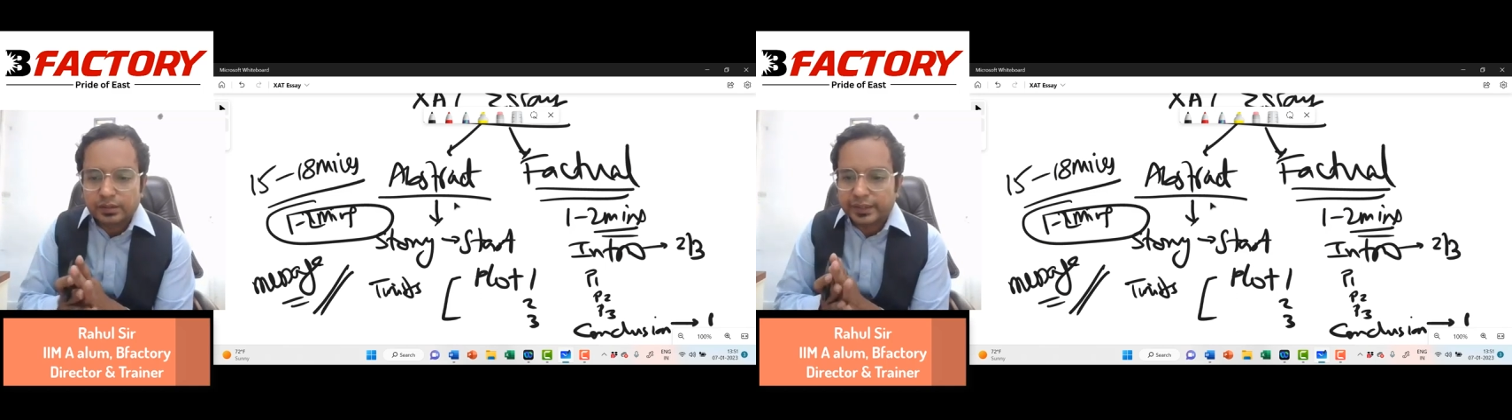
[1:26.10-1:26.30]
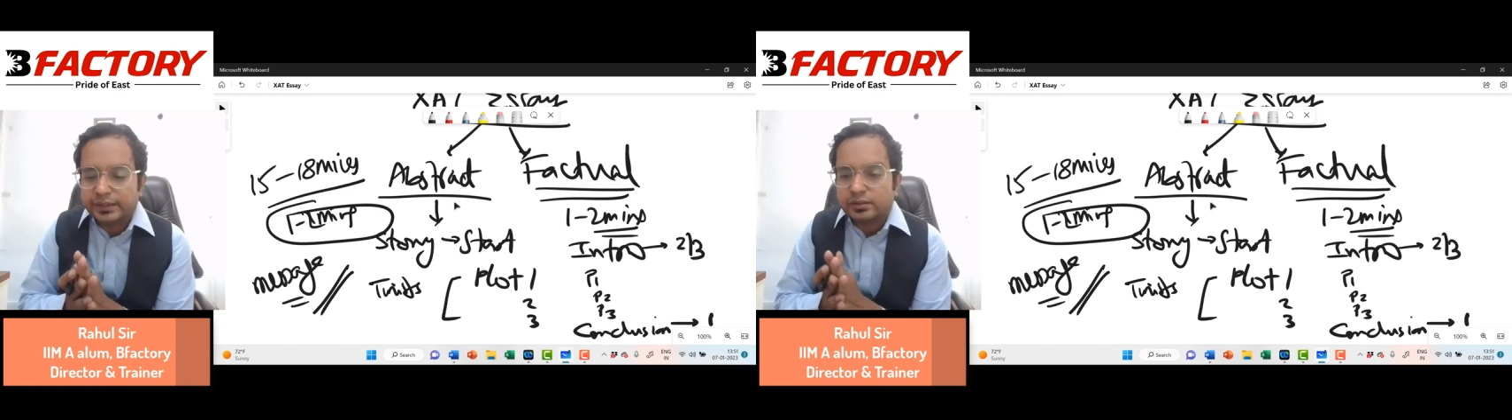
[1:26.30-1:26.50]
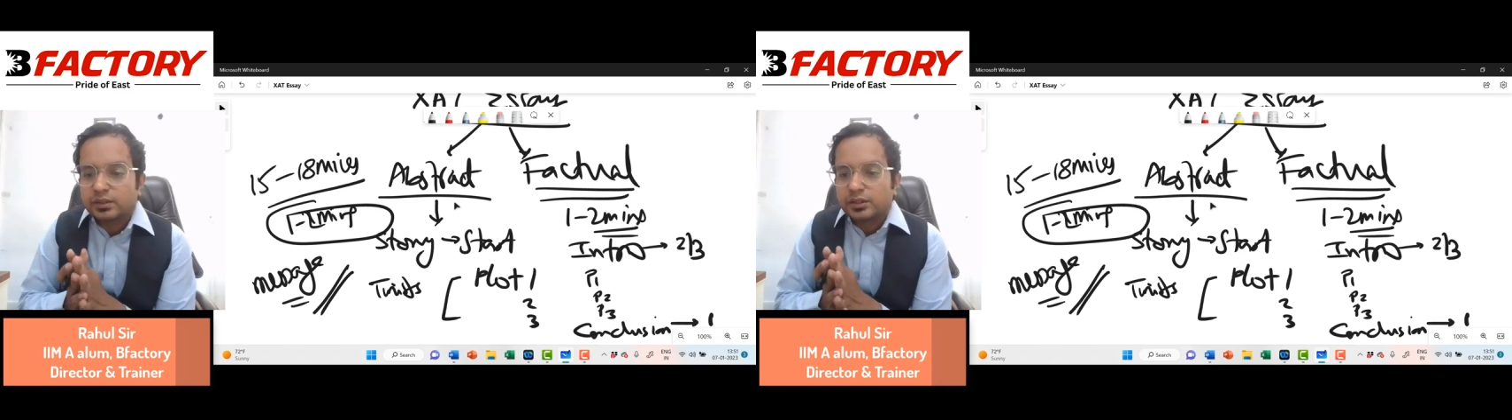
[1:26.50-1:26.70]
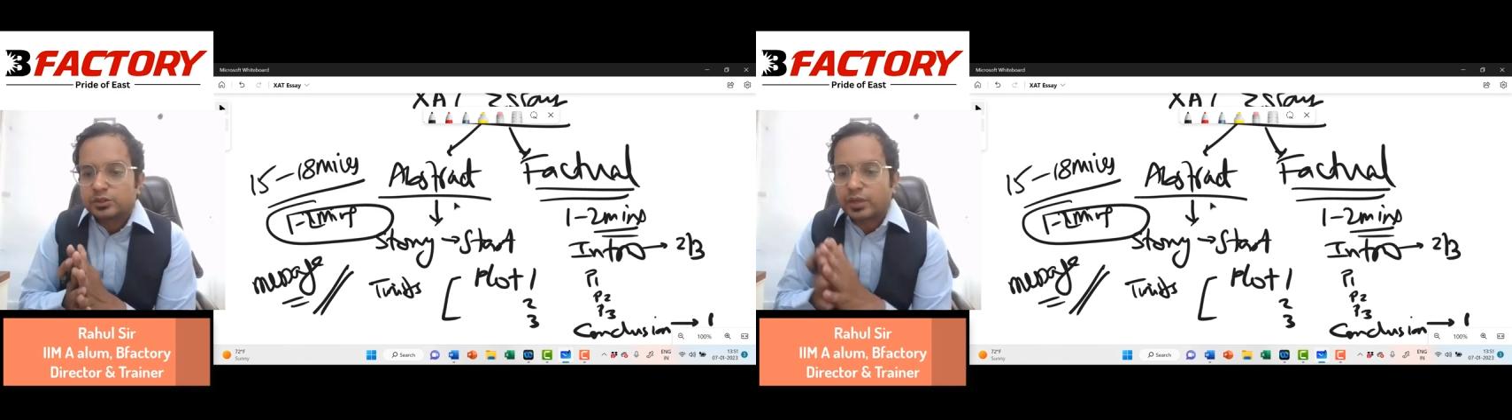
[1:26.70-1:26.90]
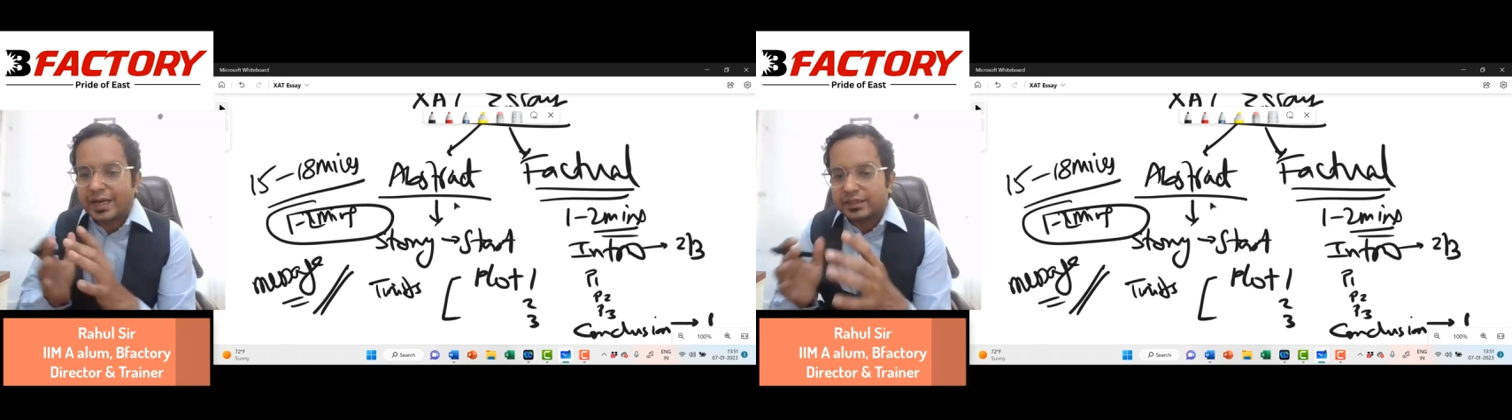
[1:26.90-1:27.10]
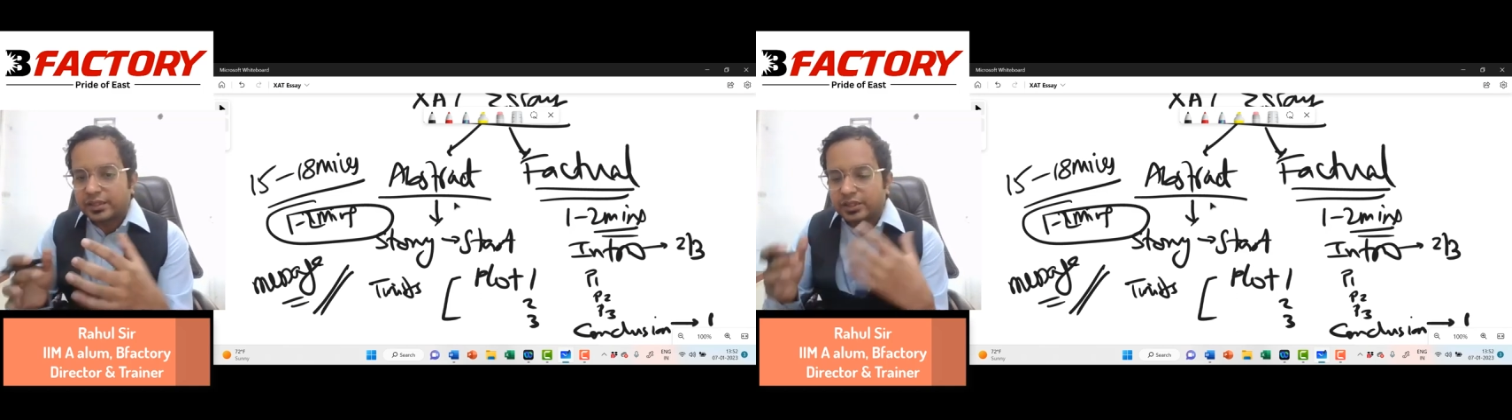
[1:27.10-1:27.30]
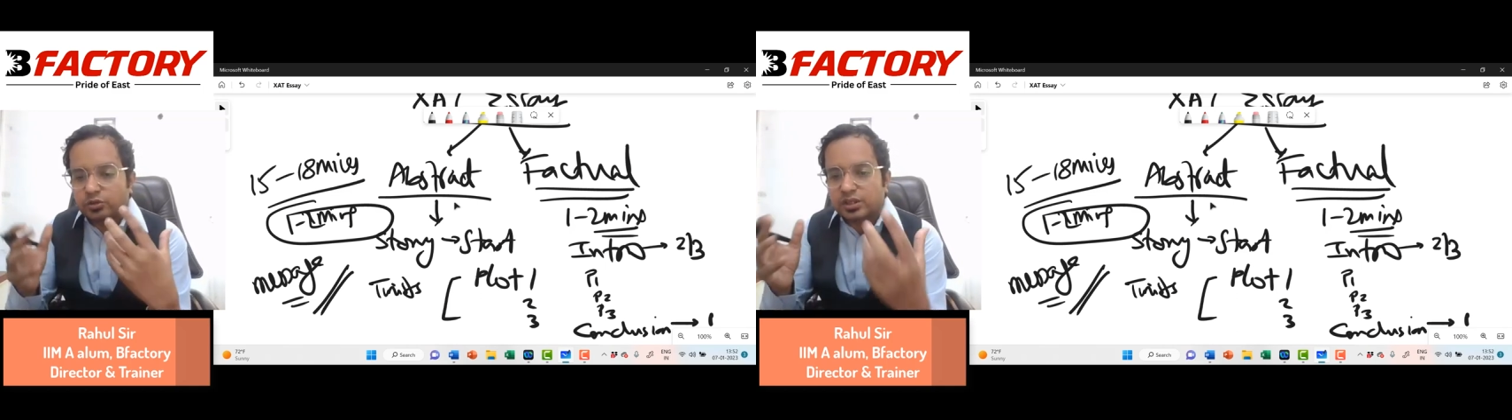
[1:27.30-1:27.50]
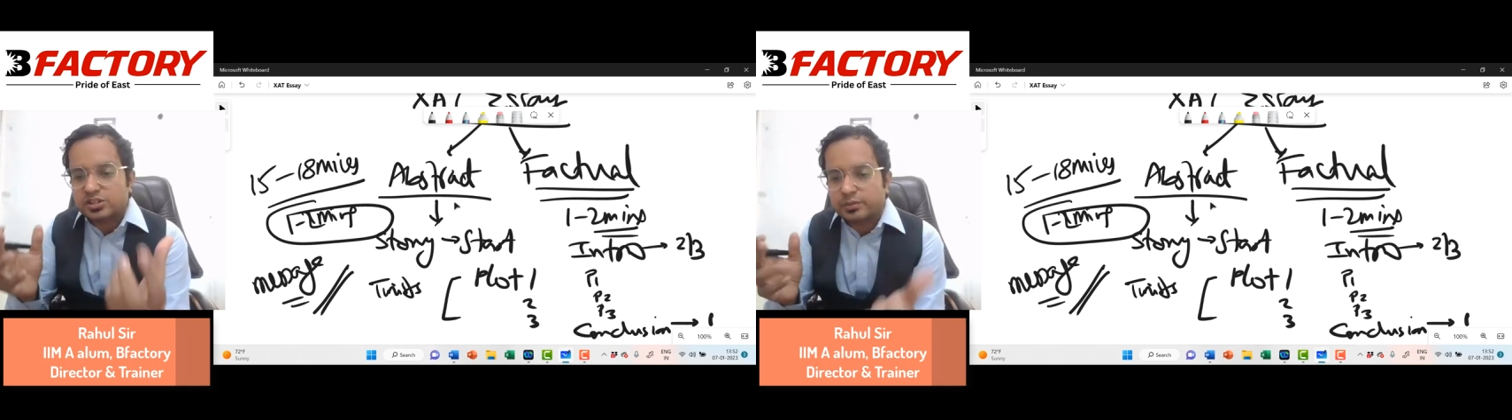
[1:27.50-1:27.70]
right? So either
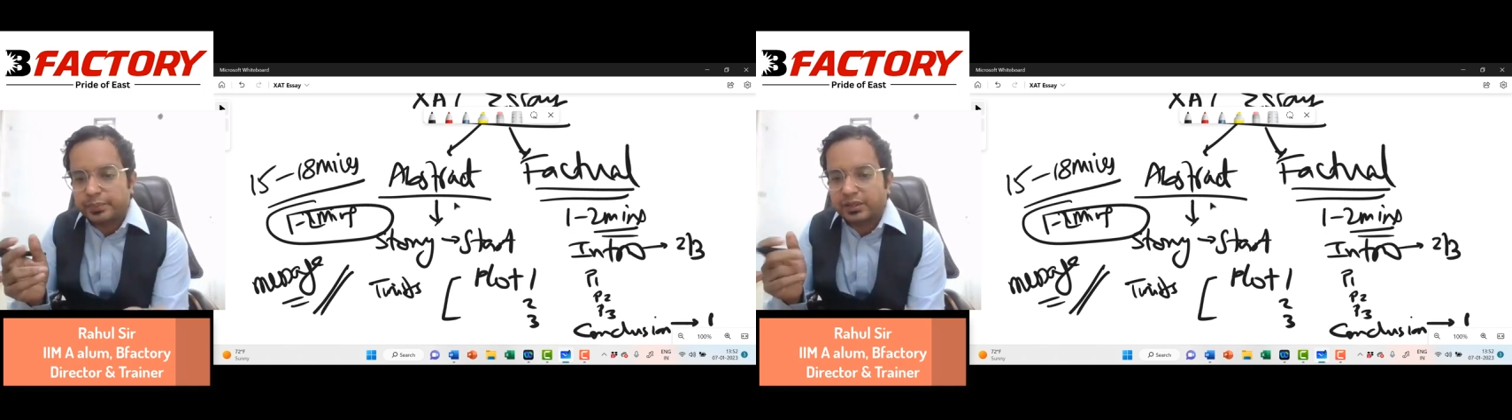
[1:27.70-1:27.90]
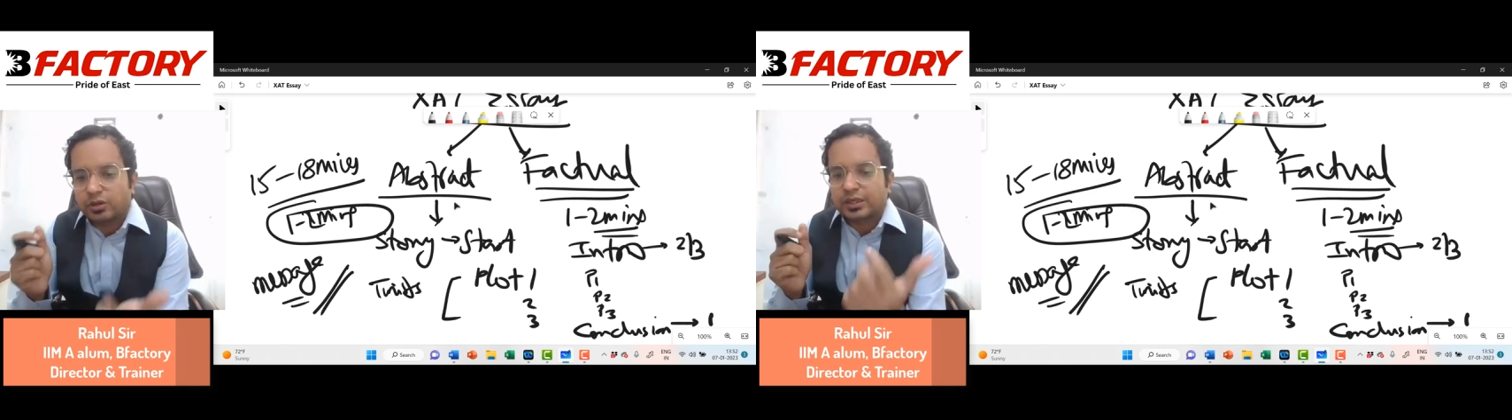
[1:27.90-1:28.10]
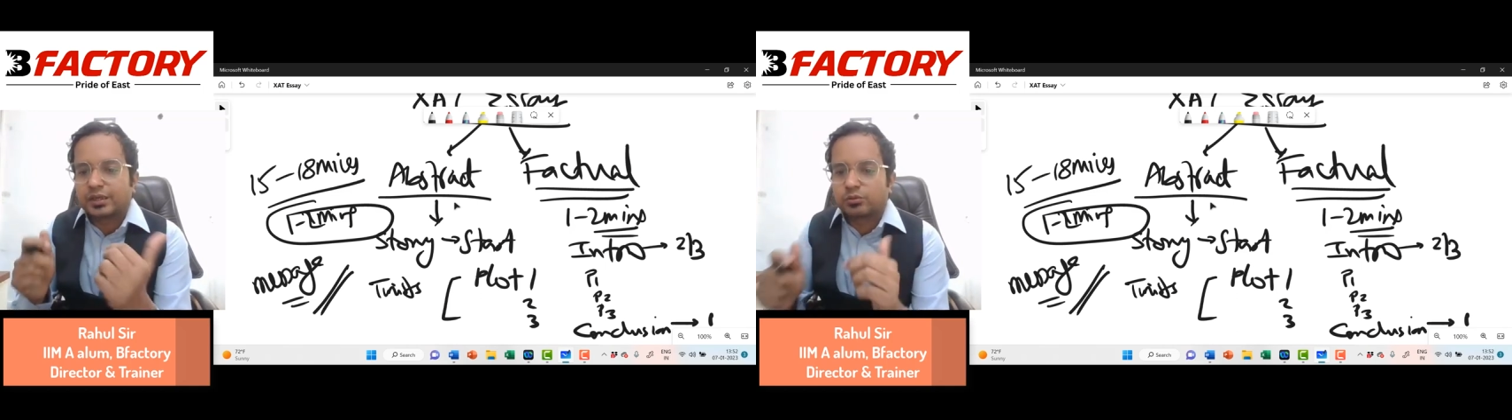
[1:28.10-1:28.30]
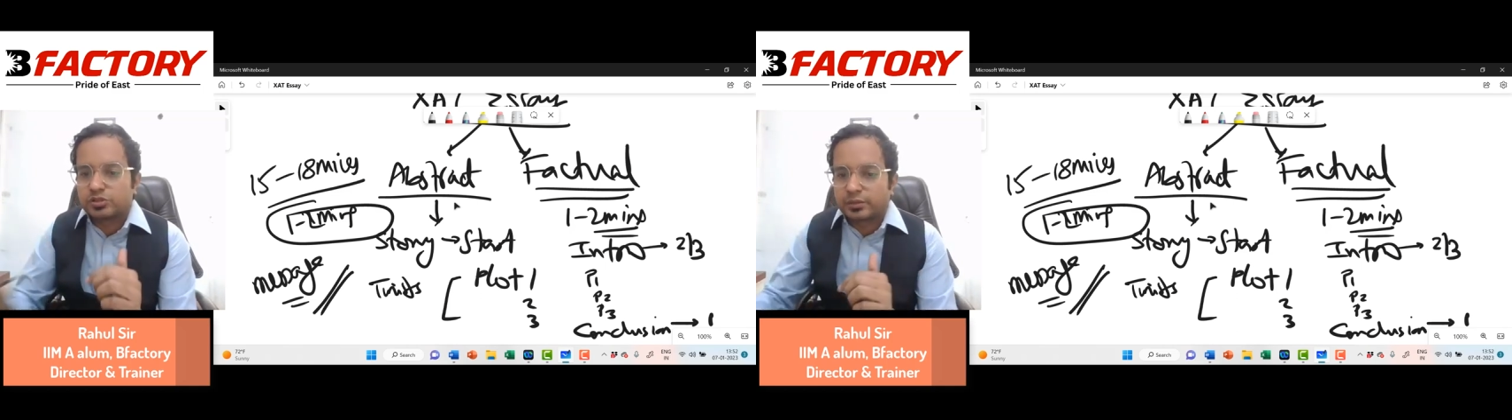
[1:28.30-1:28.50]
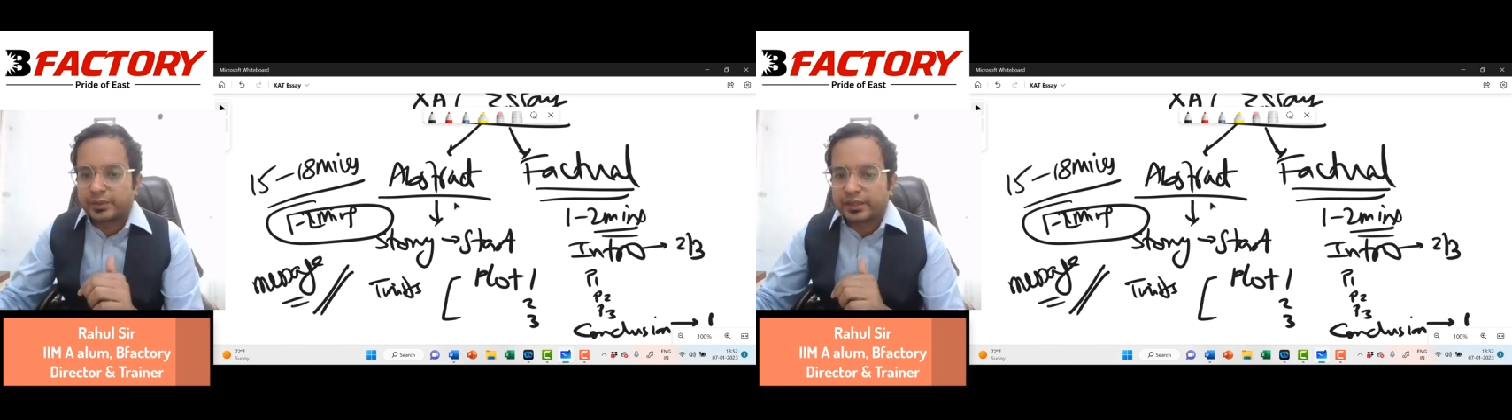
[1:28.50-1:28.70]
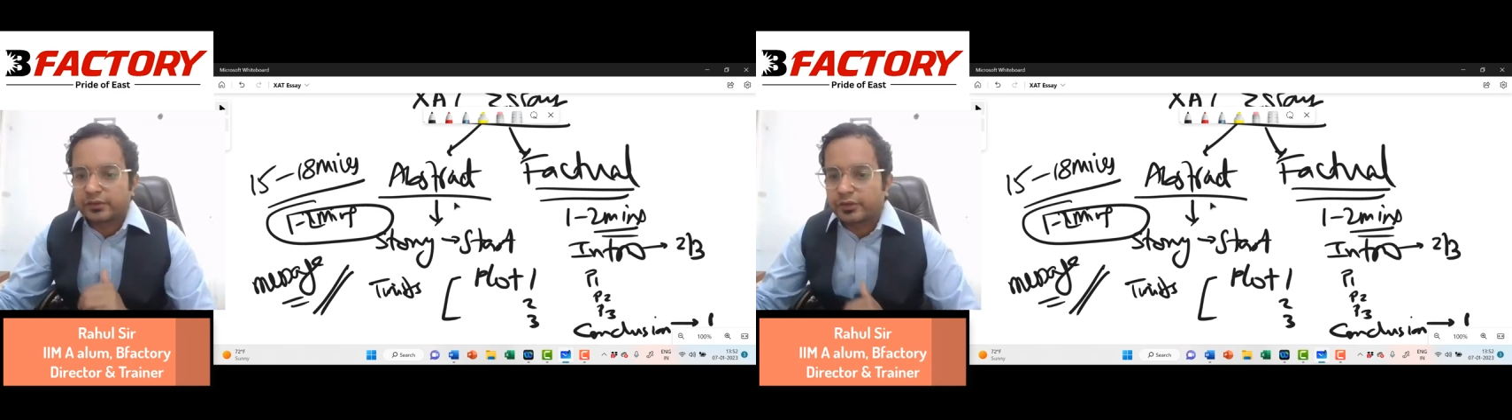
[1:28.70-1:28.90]
introduction big or conclusion big.